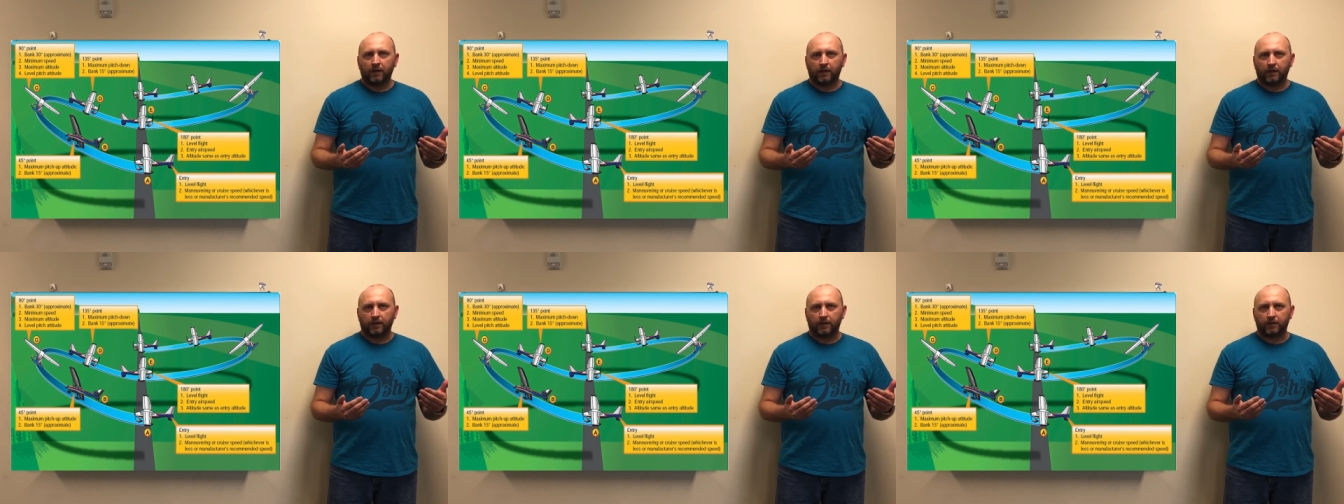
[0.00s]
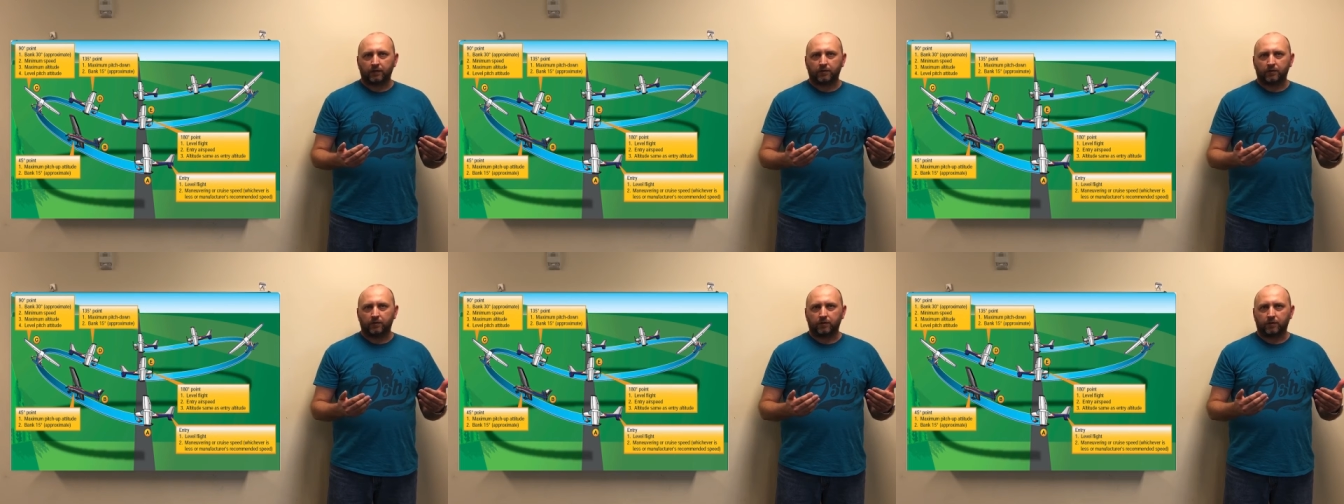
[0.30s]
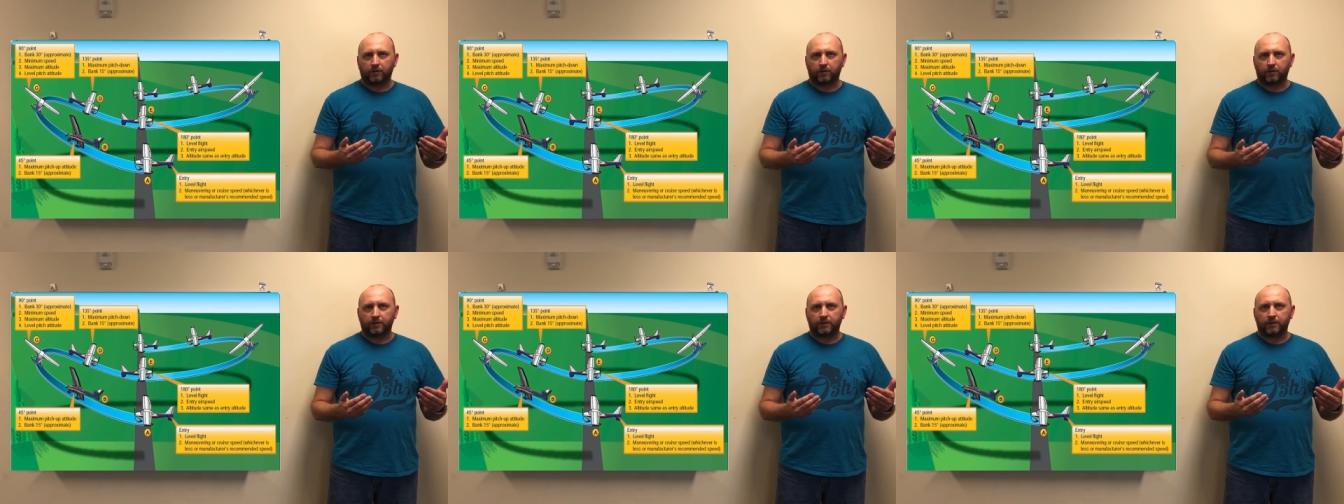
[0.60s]
And as you
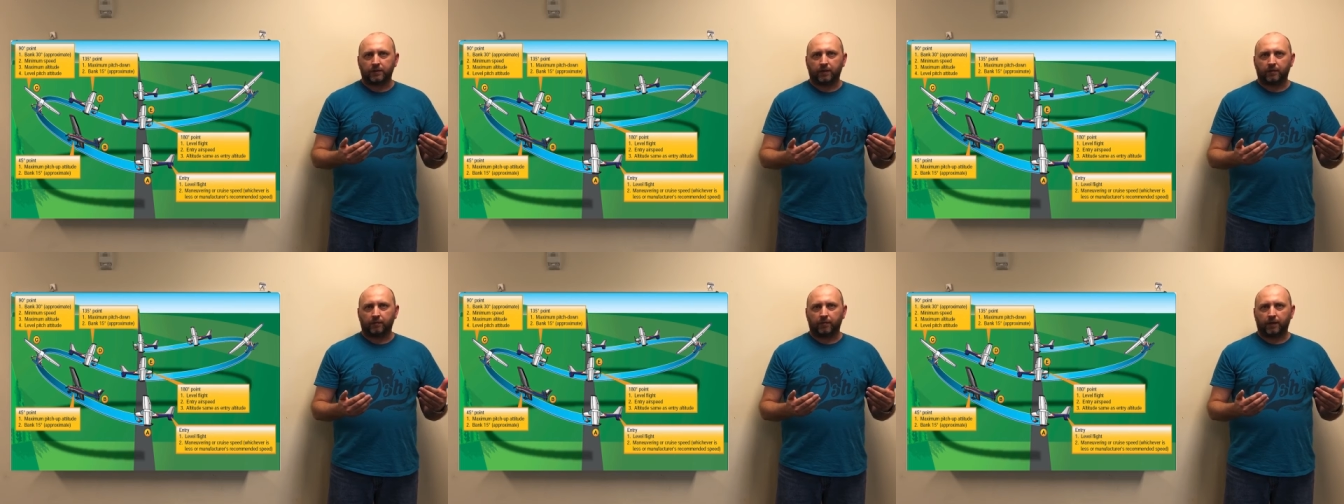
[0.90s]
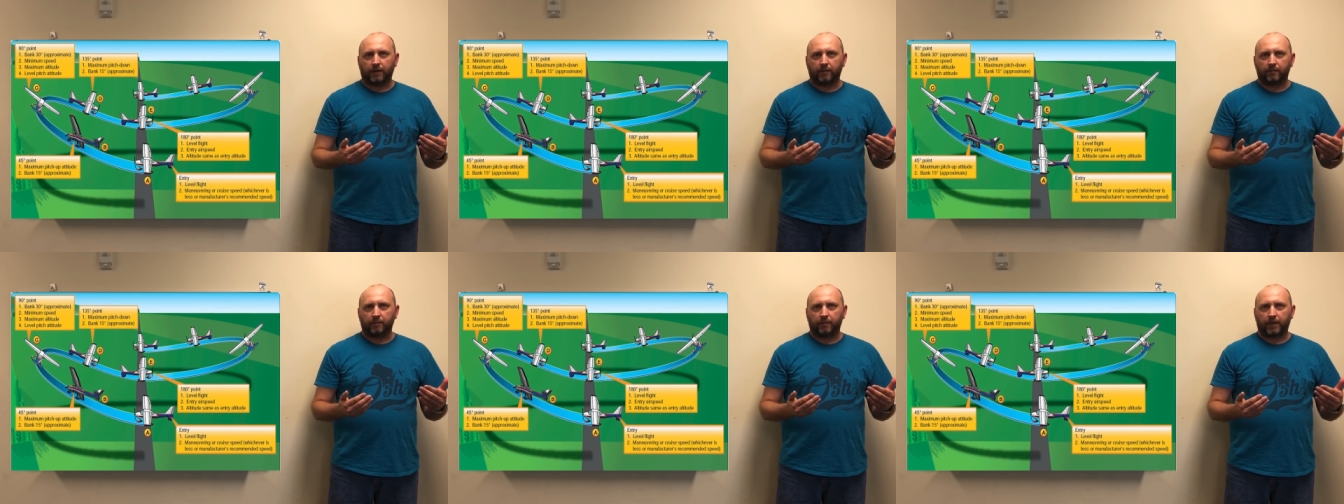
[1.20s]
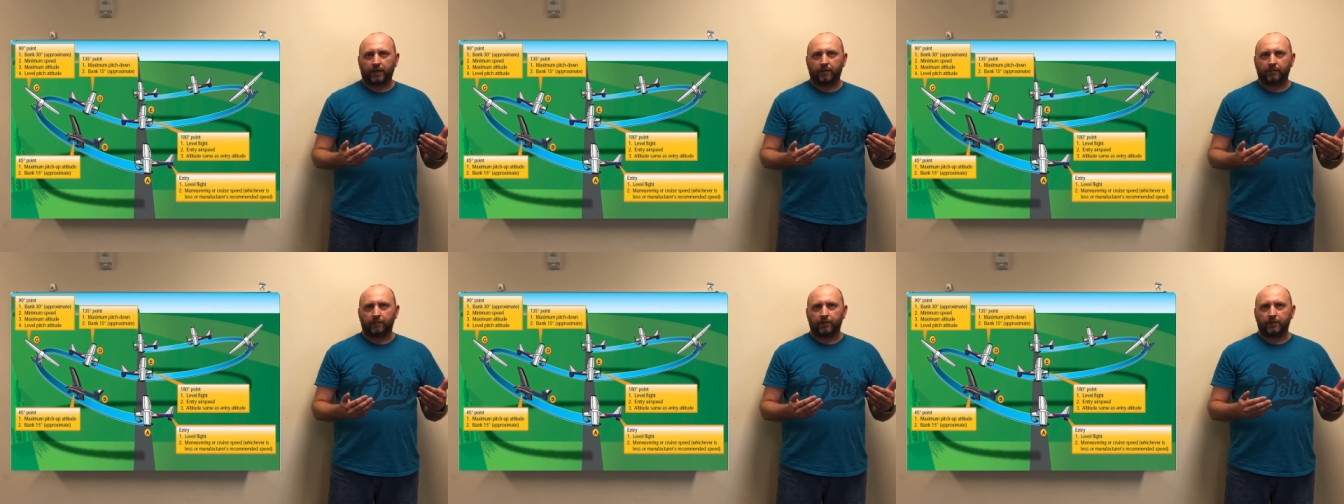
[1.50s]
increase that
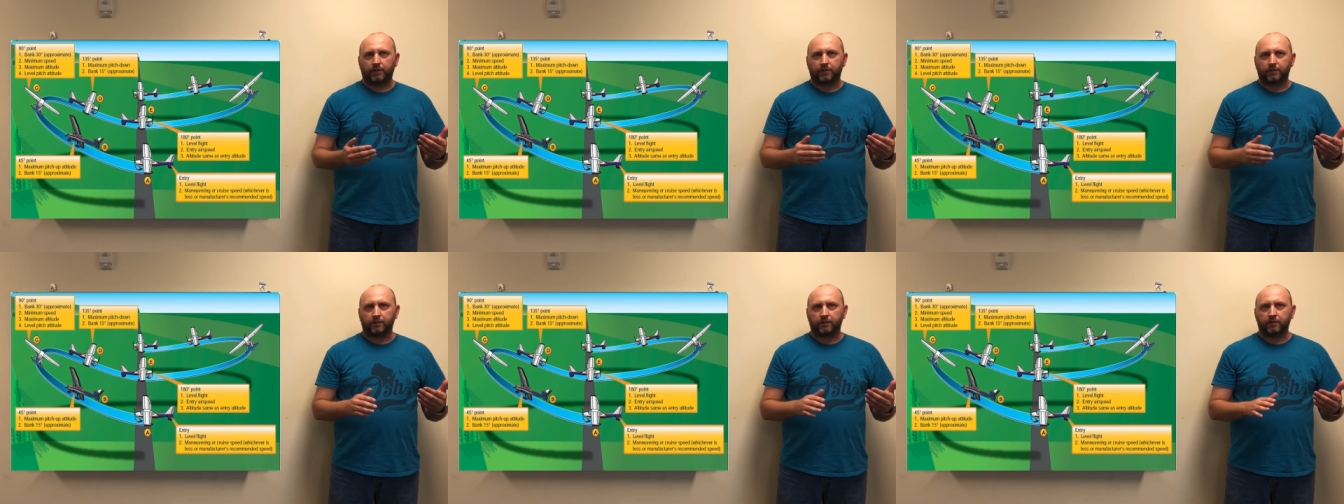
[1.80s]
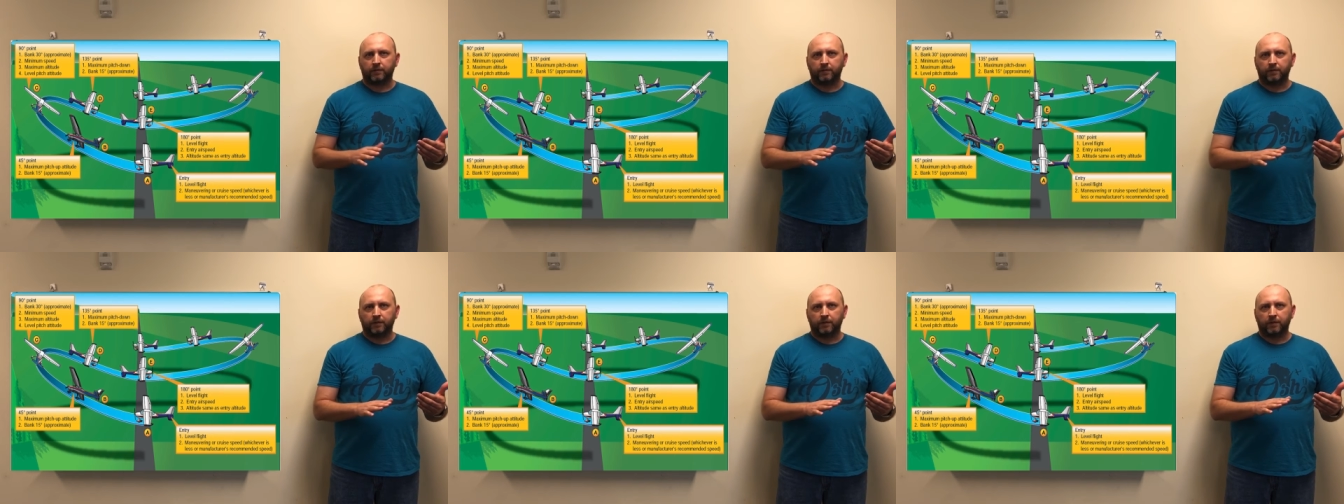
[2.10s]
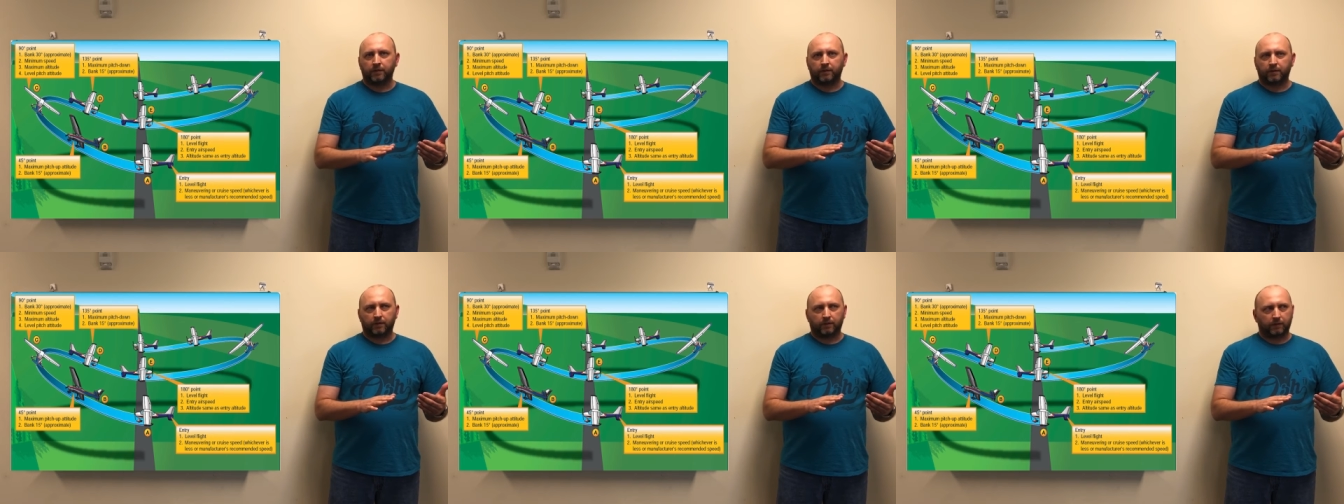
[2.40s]
back pressure,
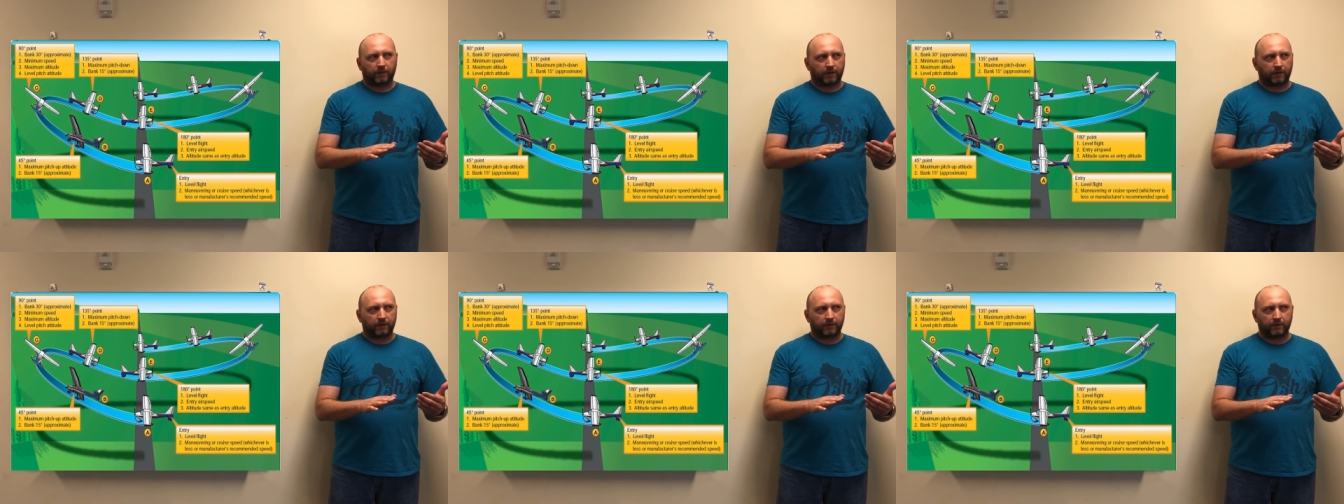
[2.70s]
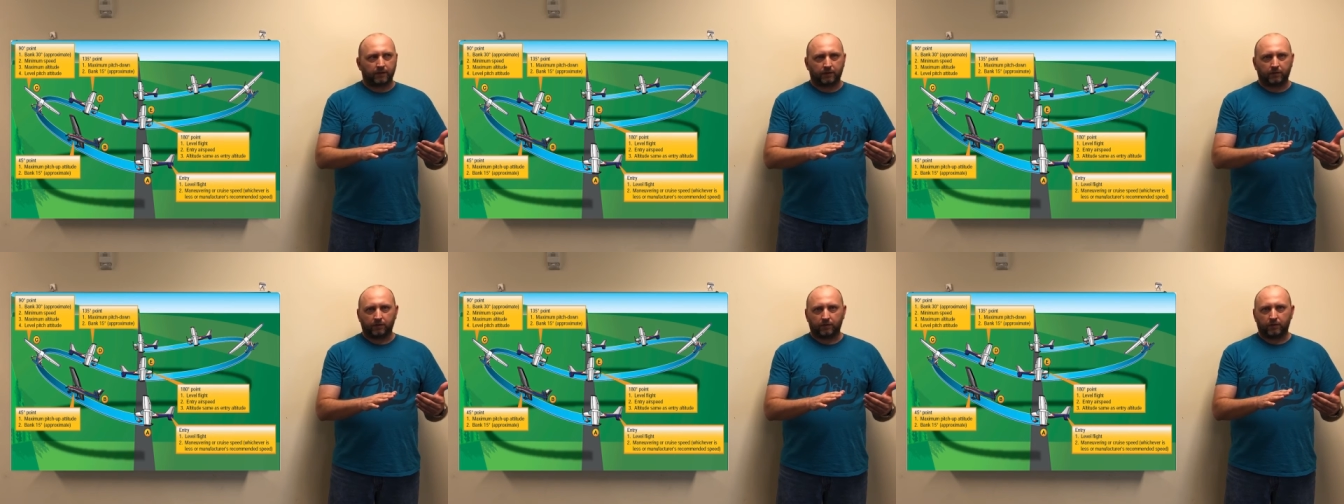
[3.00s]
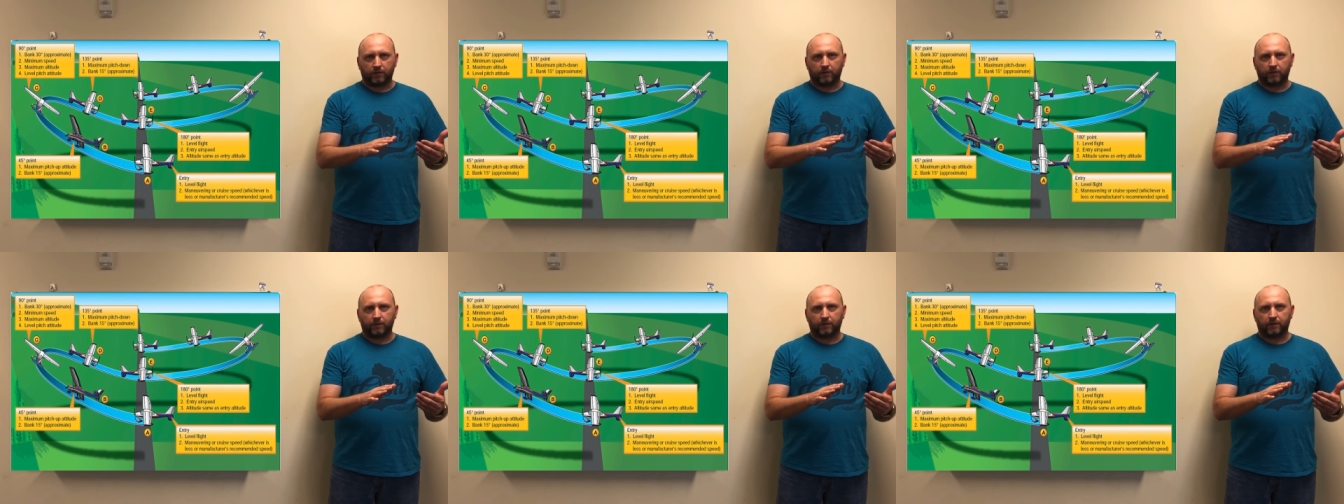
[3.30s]
like I said, you'll
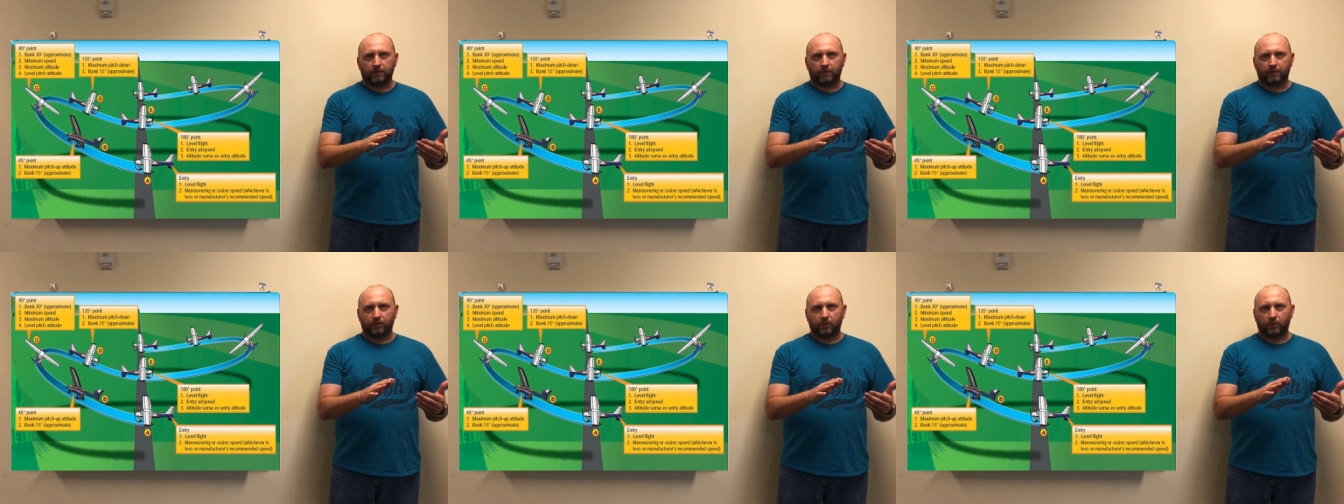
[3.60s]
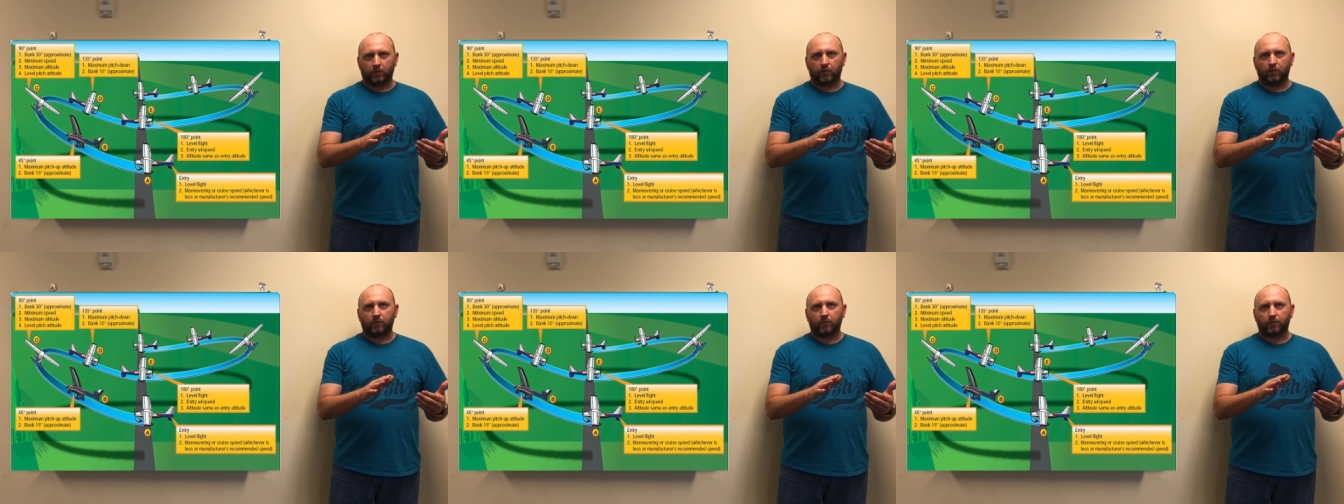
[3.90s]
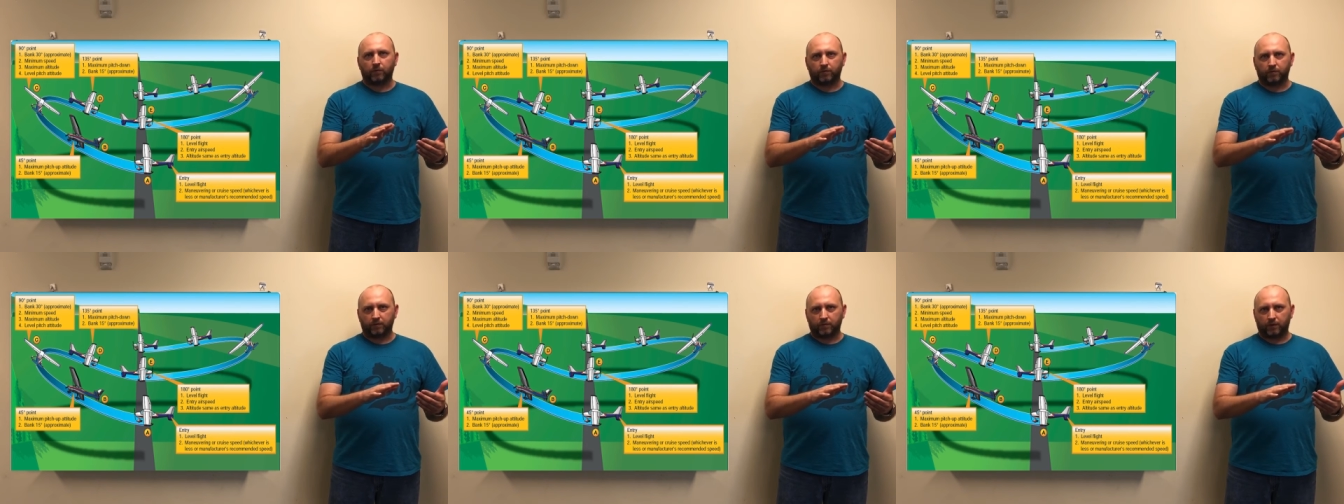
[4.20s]
notice that the
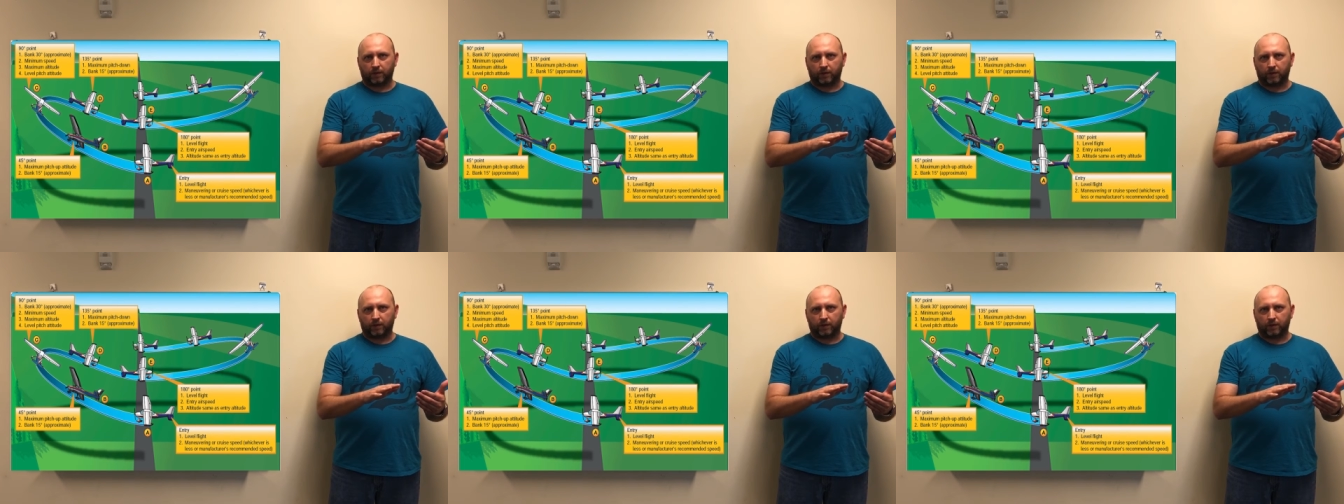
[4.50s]
roll,